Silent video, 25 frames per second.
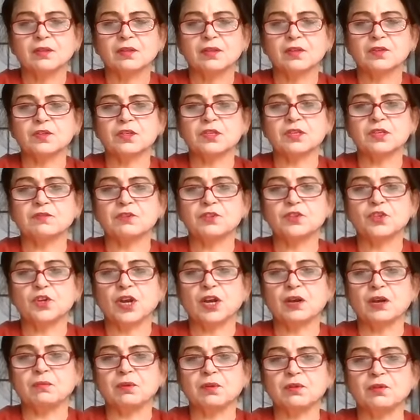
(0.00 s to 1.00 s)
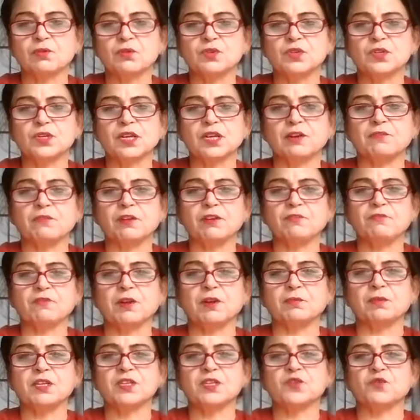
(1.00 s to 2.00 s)
This is our job to stay away
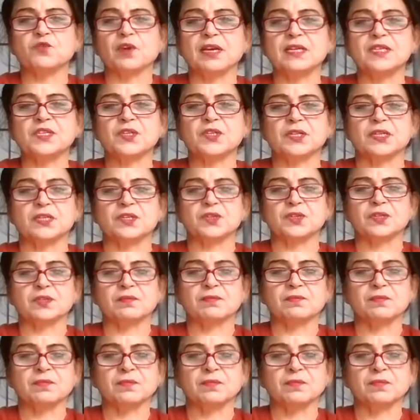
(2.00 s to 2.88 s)
from these vices.